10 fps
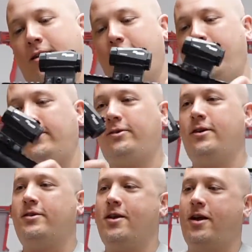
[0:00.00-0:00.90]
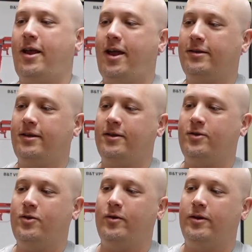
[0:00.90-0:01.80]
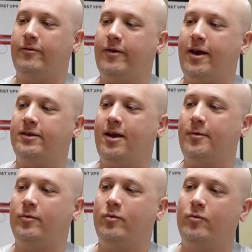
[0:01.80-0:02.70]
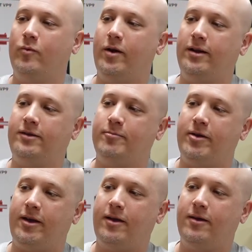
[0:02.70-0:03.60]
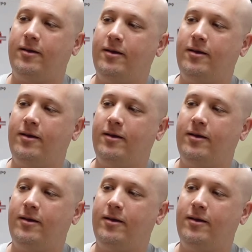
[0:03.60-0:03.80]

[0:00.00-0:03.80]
It's just not as intuitive as I would want it to be.